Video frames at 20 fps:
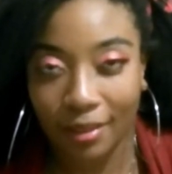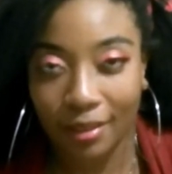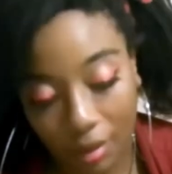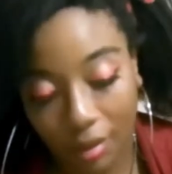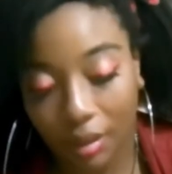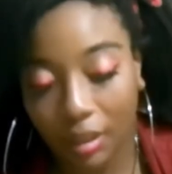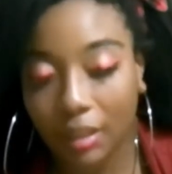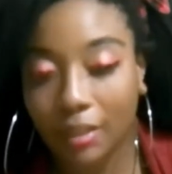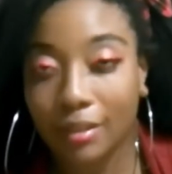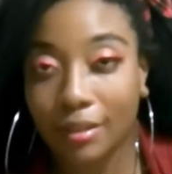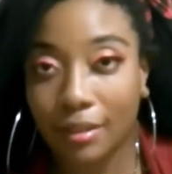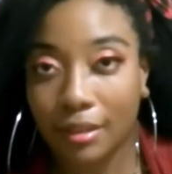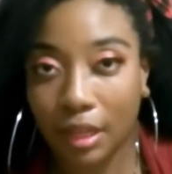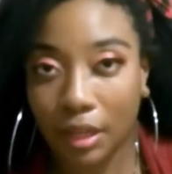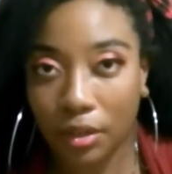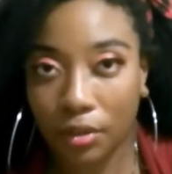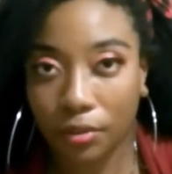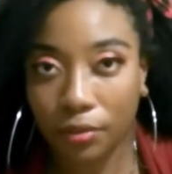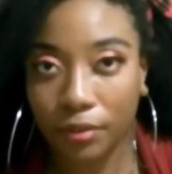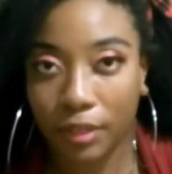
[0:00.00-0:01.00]

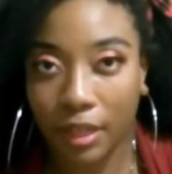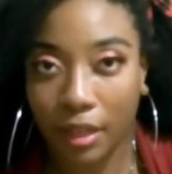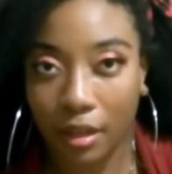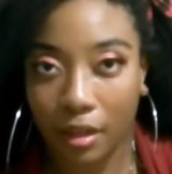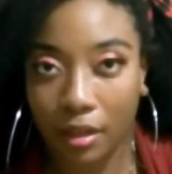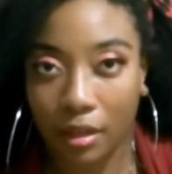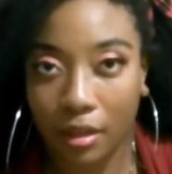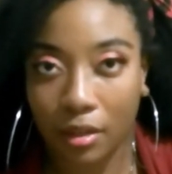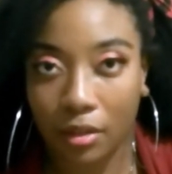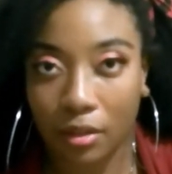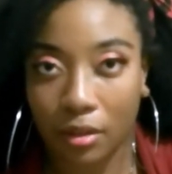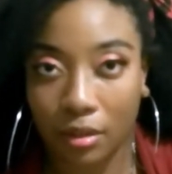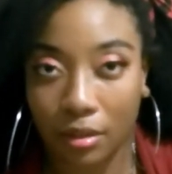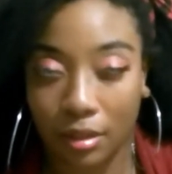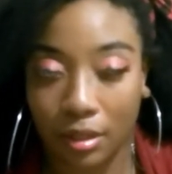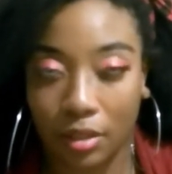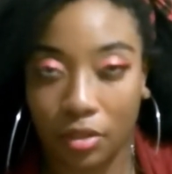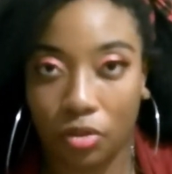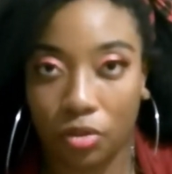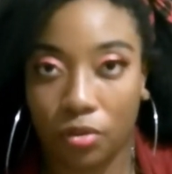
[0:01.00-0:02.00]
Instead of telling the
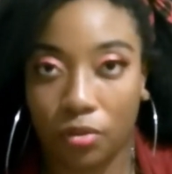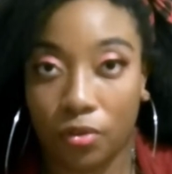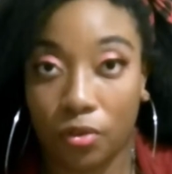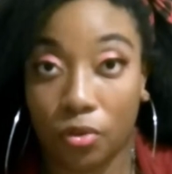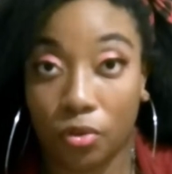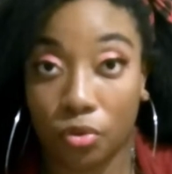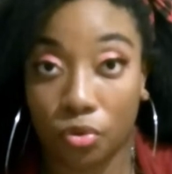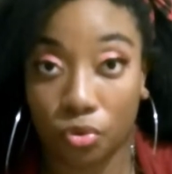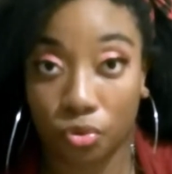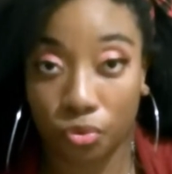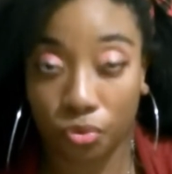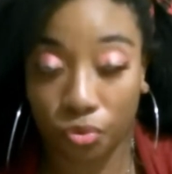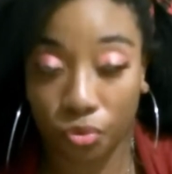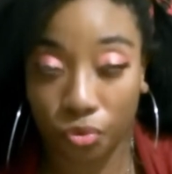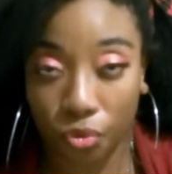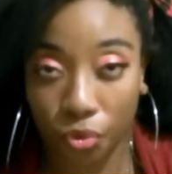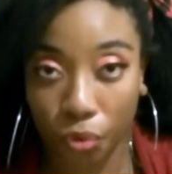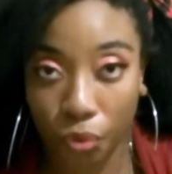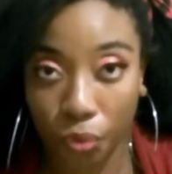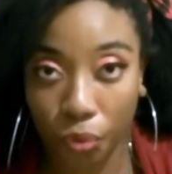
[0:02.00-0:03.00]
teachers the
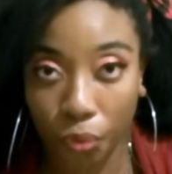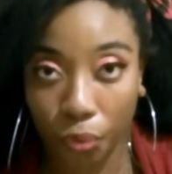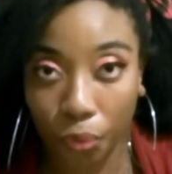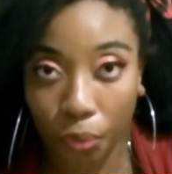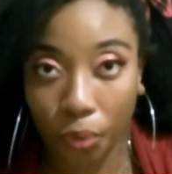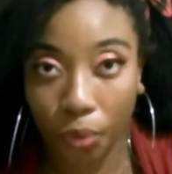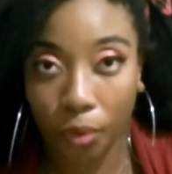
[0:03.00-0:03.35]
truth,